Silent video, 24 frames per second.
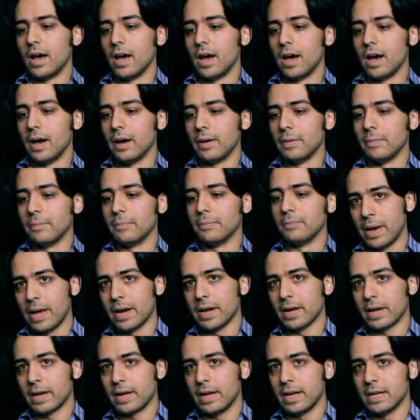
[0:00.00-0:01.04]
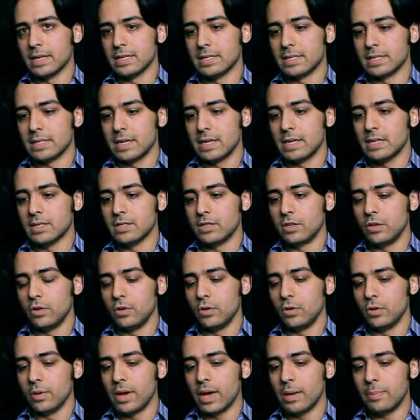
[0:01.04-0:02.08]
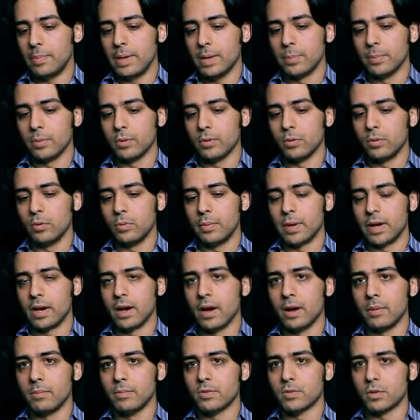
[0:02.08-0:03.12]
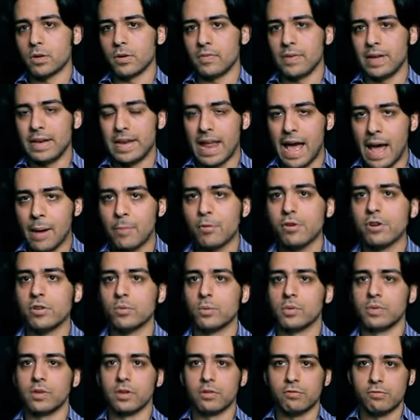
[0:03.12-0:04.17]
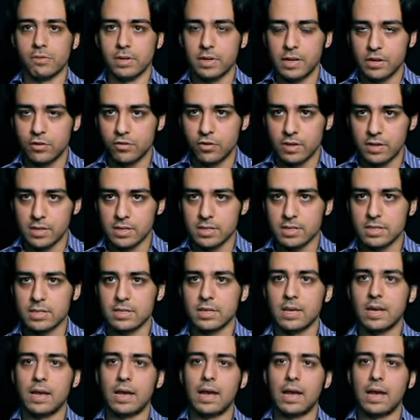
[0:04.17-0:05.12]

Um, is is you, you get people who become sort of enamored with the traditions